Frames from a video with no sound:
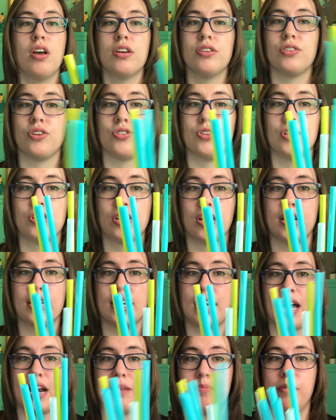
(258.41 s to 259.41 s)
So you're just going
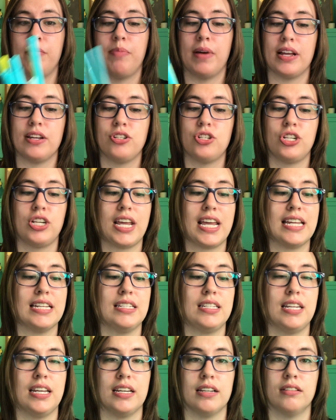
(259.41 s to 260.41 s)
to cut up a bunch
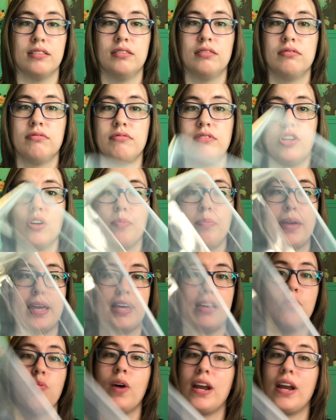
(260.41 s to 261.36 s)
until your bin,